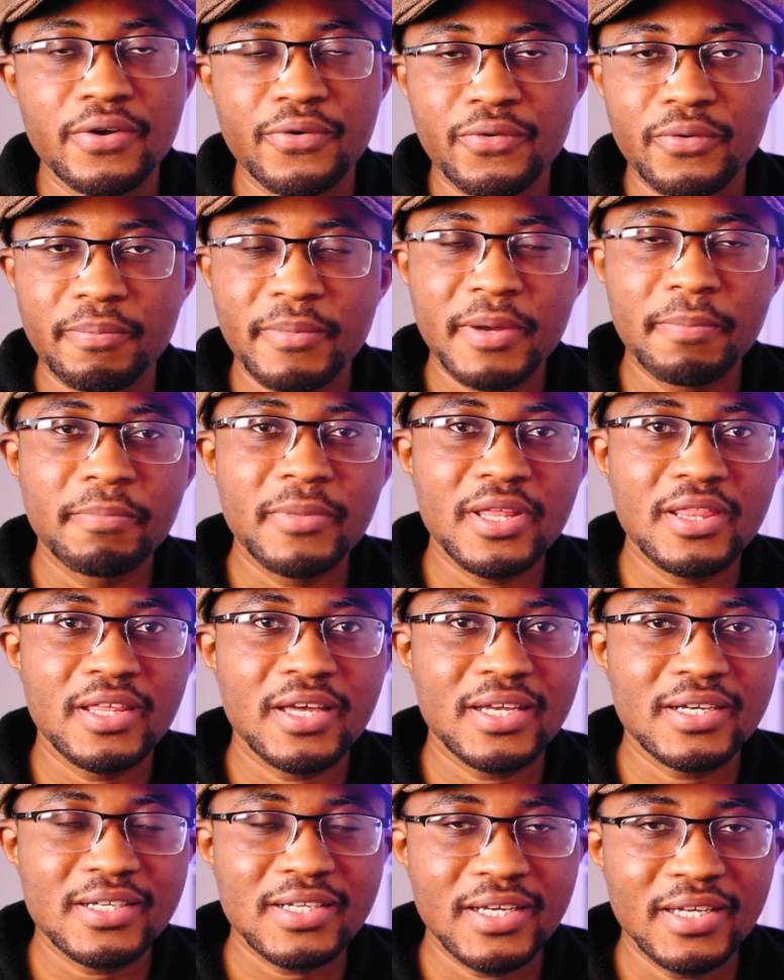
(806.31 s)
Remember
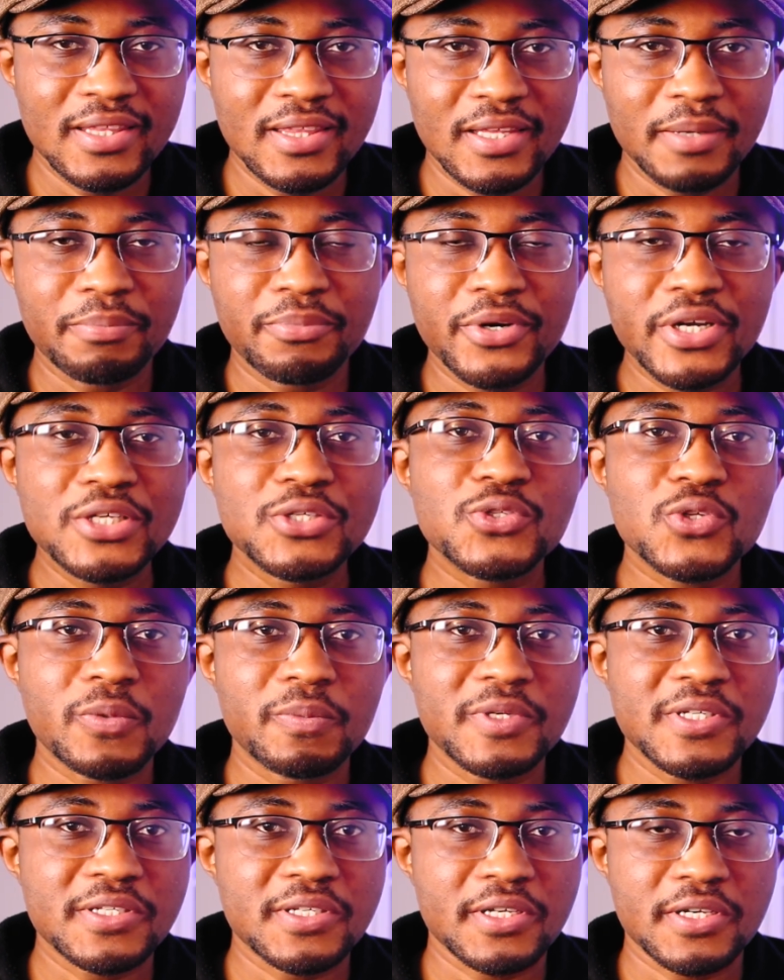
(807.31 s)
that in the
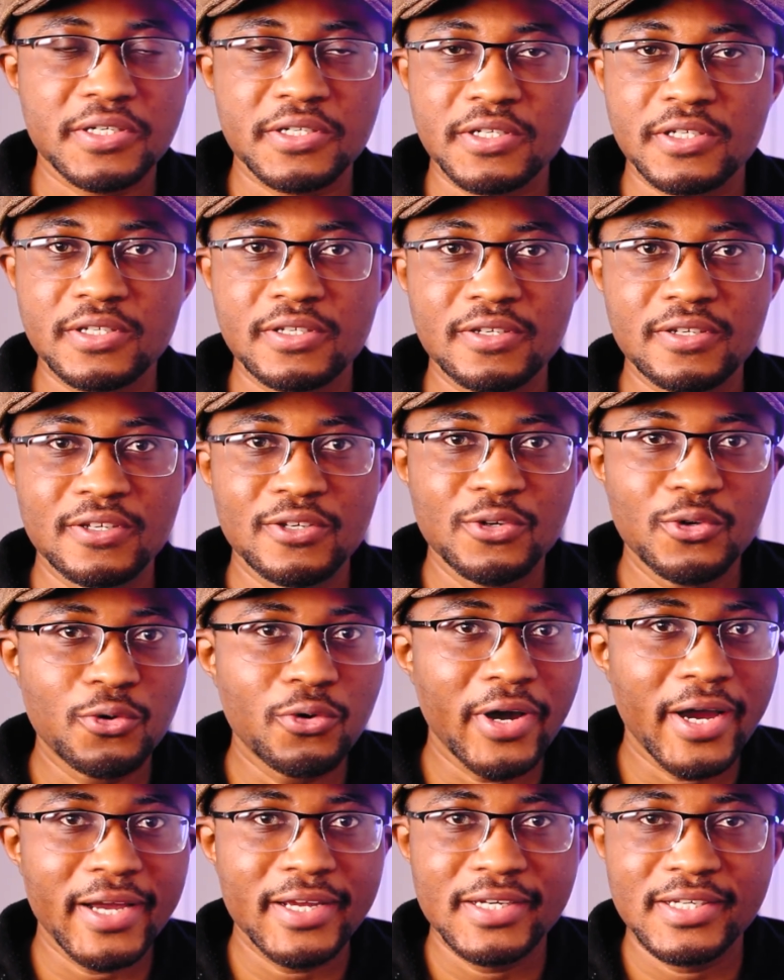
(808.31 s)
brainstorming session,
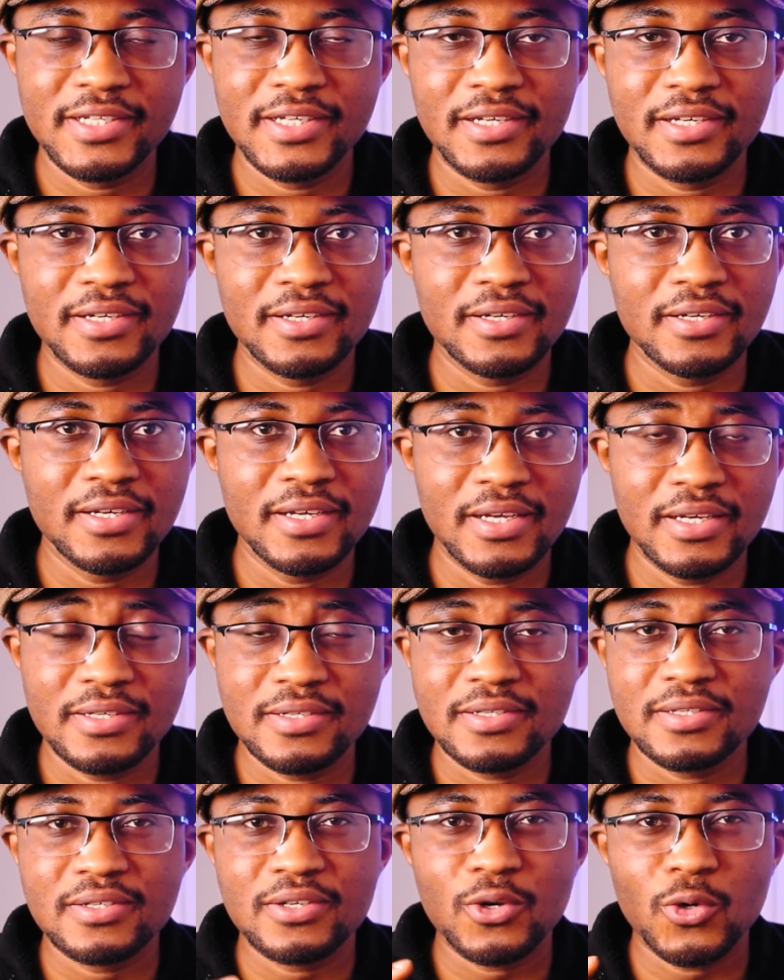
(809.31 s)
no idea
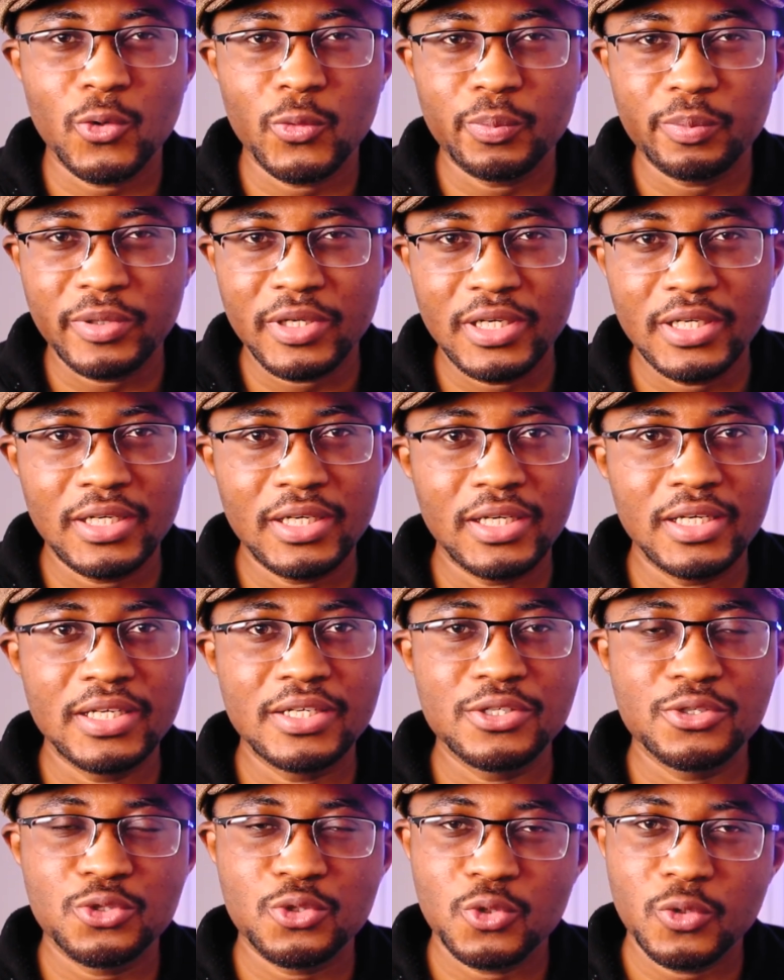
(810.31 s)
is
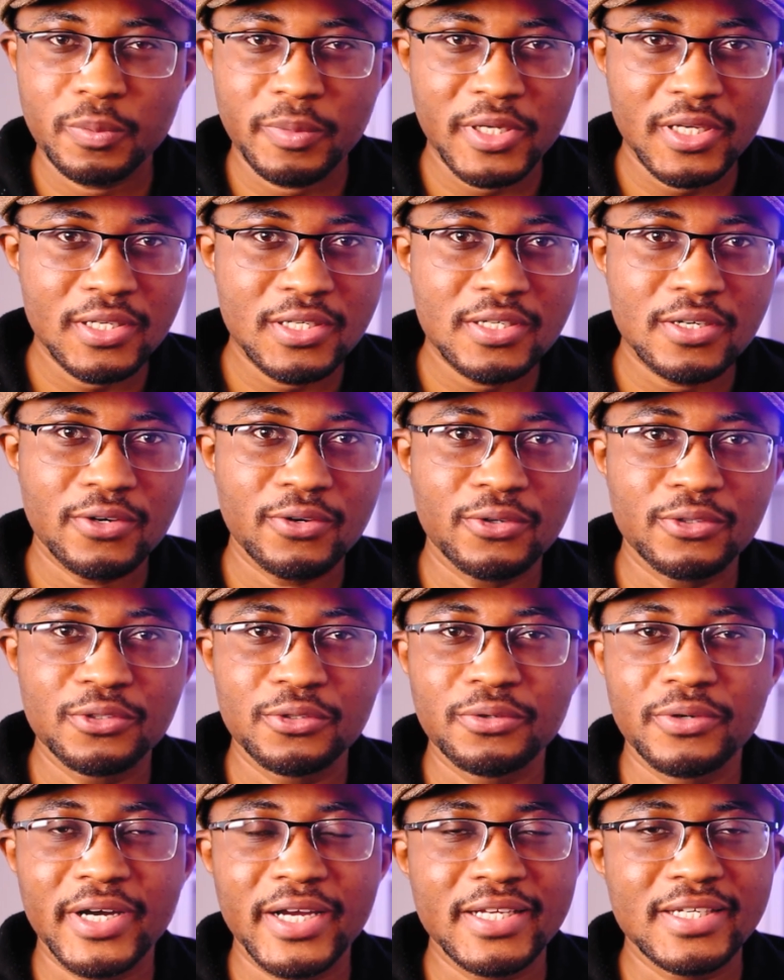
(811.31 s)
completely stupid or
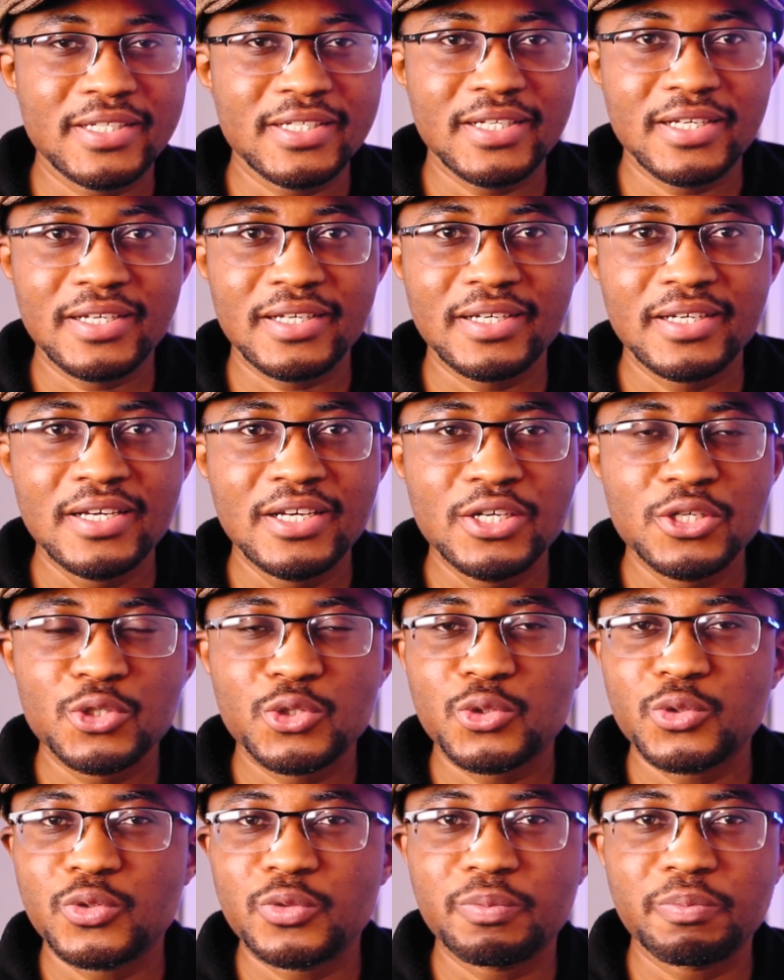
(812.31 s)
no idea
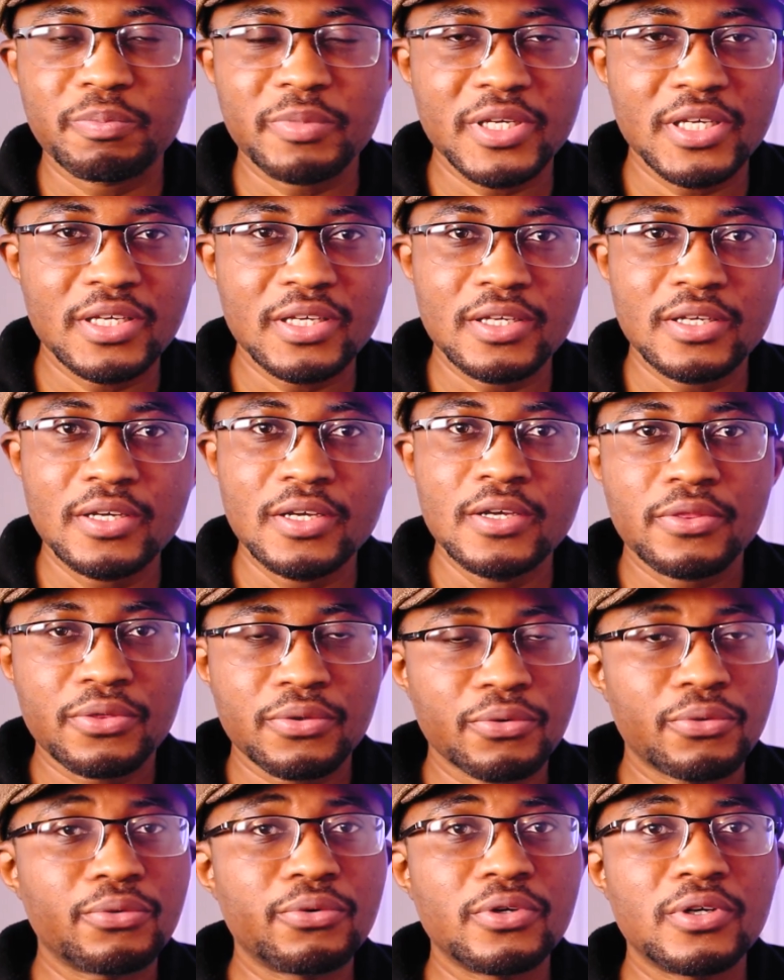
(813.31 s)
should be
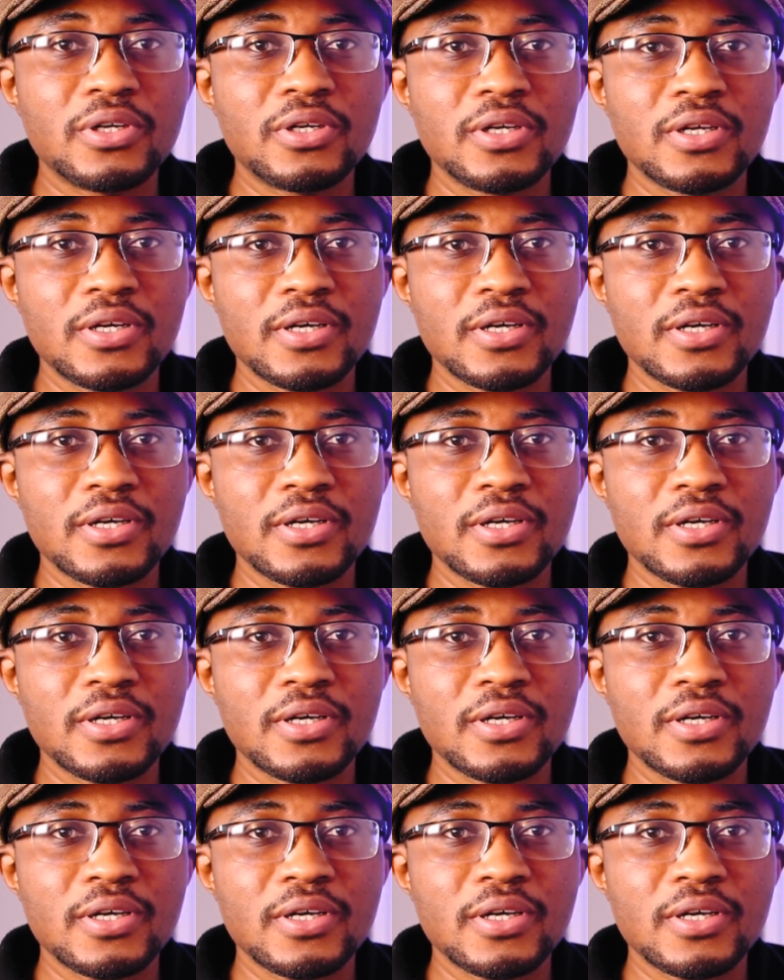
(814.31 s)
thrown